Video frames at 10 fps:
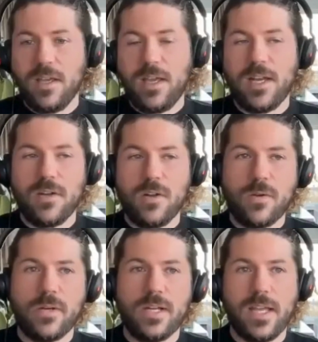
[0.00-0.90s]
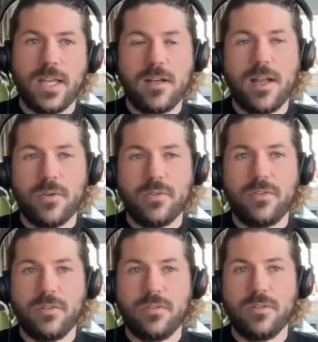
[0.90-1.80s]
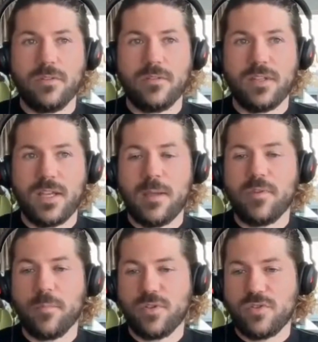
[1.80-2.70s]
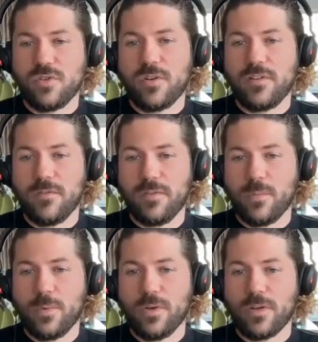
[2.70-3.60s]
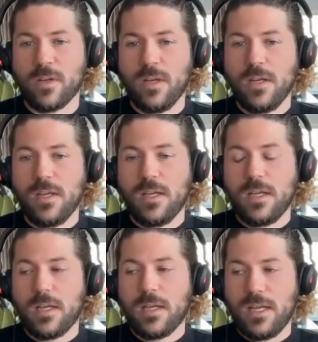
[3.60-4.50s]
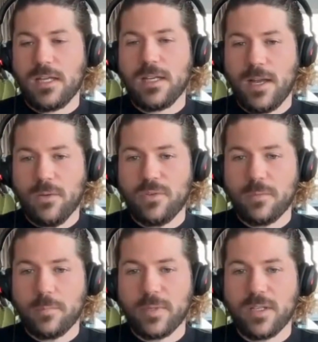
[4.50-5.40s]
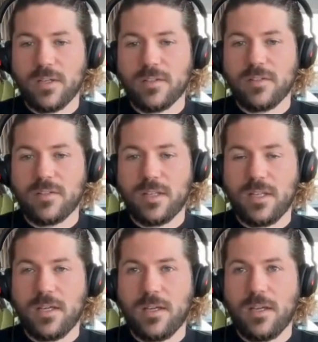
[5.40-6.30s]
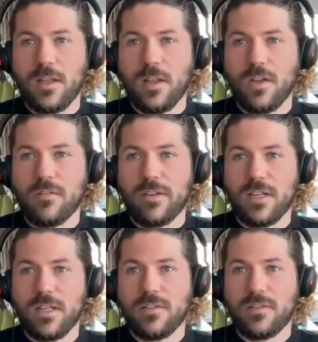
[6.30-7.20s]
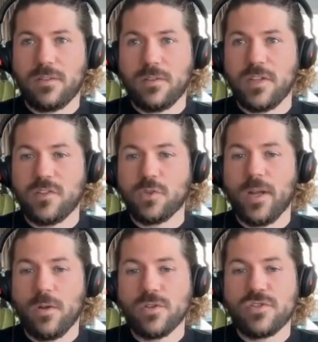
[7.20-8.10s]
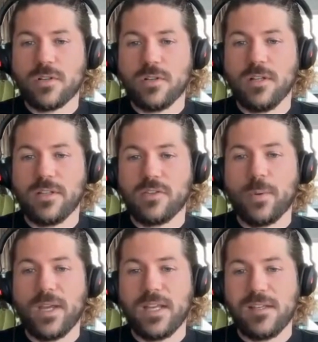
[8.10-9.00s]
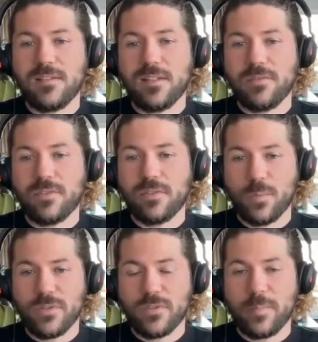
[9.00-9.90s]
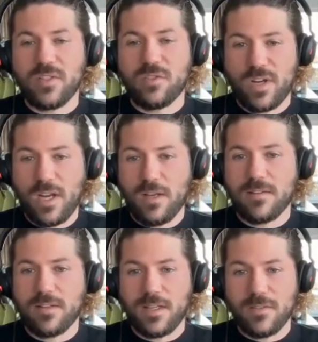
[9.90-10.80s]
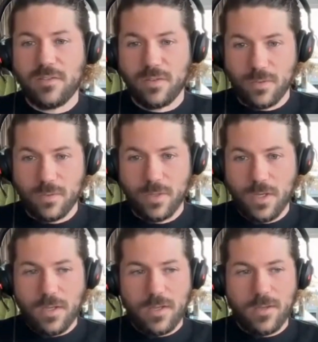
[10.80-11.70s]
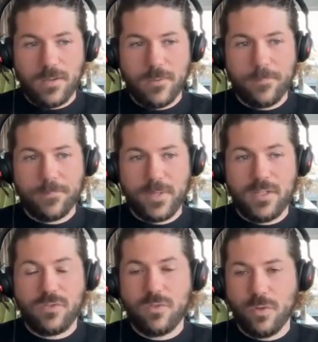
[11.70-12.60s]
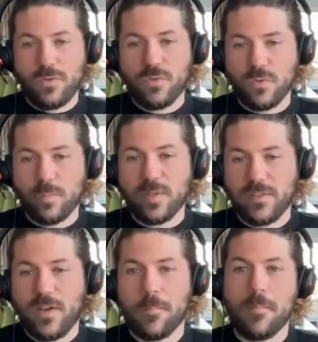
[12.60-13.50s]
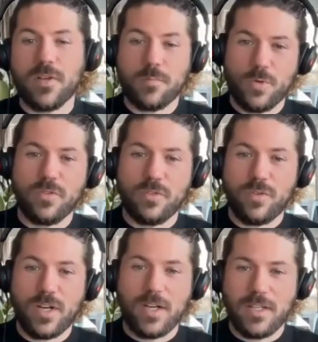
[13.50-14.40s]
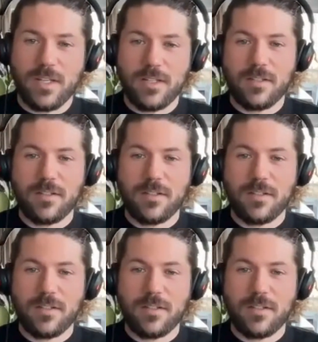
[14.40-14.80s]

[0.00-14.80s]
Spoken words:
And no code again allows you to keep the majority of your work in-house, because a lot of it is quite logical, and it's quite easy for someone to be trained into those tools because they are much more user-friendly than